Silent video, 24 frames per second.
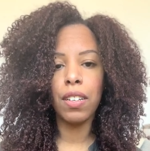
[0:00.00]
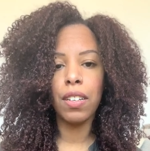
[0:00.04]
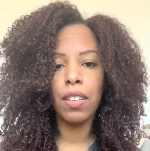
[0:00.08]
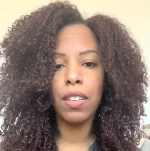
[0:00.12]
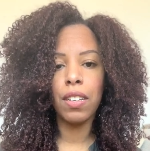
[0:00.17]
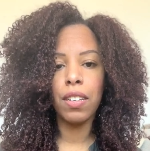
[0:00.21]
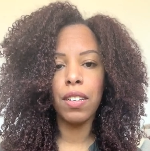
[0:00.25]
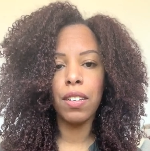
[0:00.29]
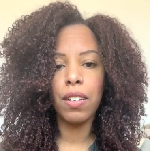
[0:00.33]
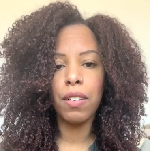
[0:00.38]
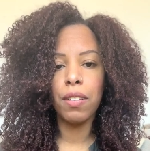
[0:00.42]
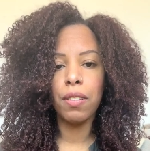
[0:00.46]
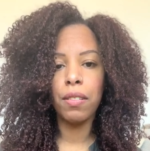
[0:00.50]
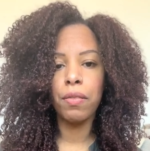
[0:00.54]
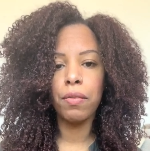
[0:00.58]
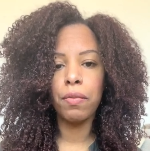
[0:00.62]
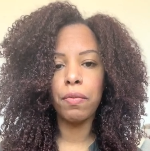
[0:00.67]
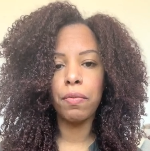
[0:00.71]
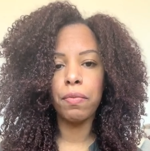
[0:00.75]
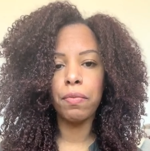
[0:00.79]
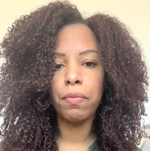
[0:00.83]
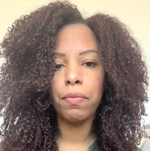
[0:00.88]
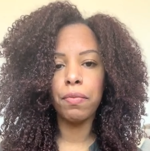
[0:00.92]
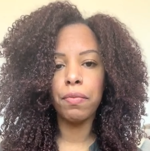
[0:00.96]

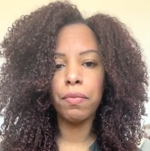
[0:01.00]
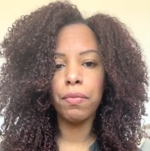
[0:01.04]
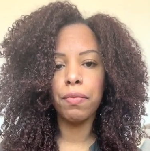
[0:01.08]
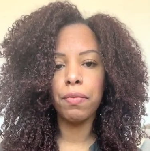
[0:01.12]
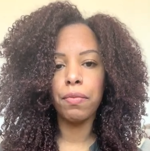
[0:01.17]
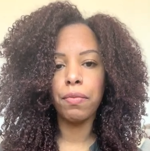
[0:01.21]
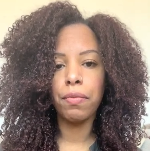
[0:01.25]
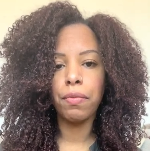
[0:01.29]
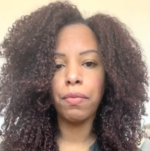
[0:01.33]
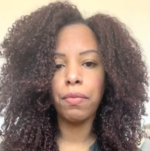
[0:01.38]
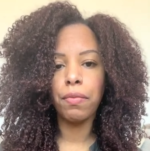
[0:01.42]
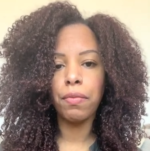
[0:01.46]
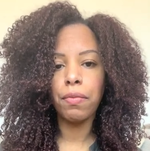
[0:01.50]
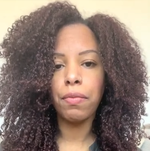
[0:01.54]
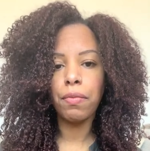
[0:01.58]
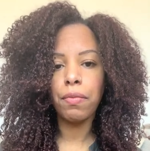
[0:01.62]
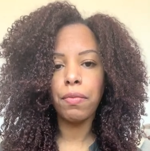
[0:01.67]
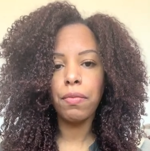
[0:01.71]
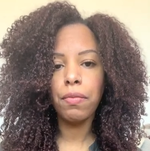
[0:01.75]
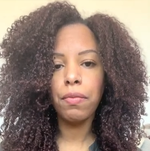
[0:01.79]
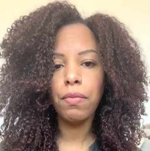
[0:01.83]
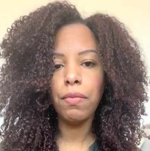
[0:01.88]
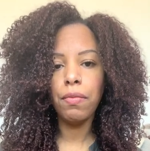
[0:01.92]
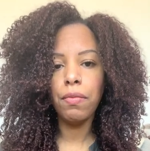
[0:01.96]

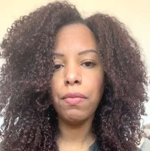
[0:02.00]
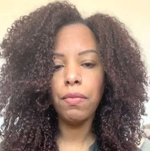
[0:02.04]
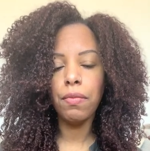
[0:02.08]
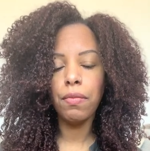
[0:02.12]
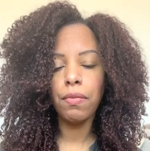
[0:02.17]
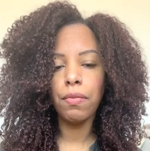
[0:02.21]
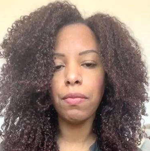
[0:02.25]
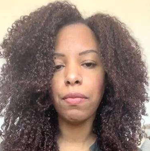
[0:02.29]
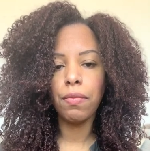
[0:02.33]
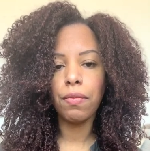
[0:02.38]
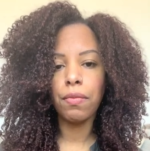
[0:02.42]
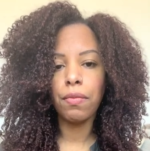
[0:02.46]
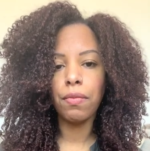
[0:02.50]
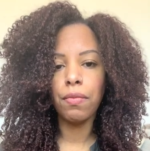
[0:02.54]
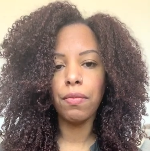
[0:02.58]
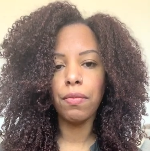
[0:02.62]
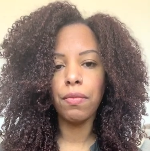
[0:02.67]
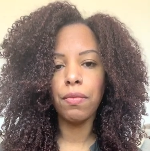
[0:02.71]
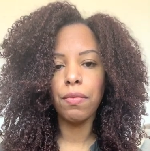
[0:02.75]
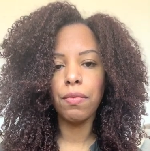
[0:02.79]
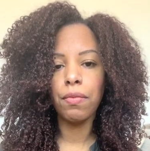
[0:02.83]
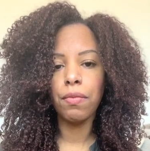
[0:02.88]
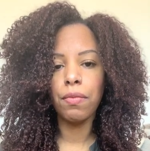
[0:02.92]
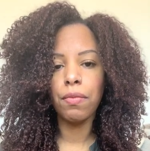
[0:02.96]

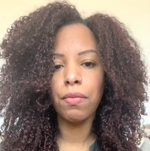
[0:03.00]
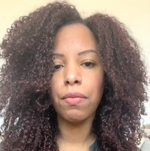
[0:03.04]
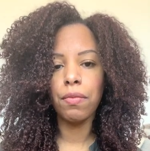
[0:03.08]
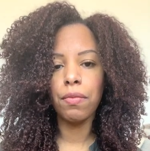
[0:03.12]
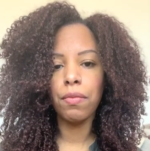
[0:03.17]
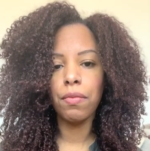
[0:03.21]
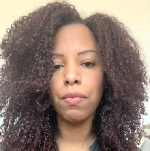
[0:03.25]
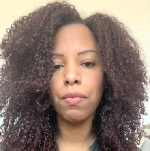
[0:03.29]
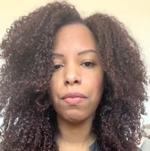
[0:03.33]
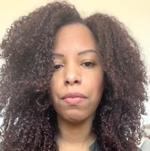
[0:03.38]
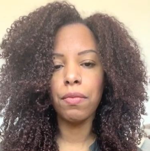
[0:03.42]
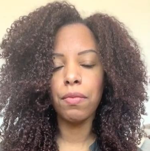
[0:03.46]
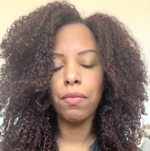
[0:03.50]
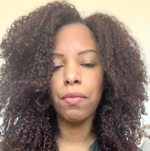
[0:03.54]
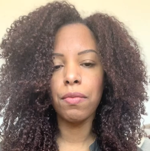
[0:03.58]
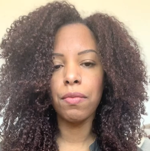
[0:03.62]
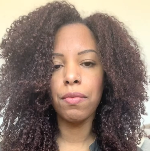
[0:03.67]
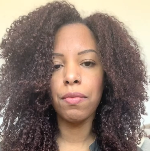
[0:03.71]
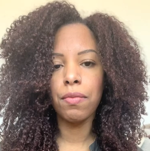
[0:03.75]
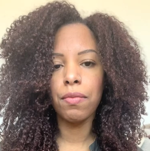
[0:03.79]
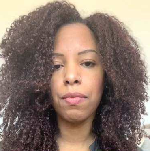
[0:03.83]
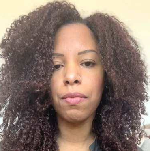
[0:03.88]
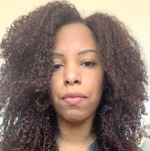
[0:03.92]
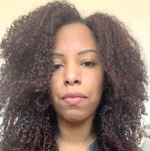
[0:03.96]

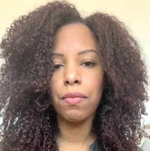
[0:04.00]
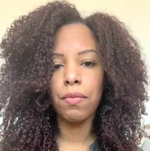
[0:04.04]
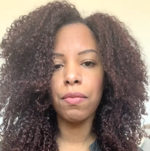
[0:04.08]
[no speech]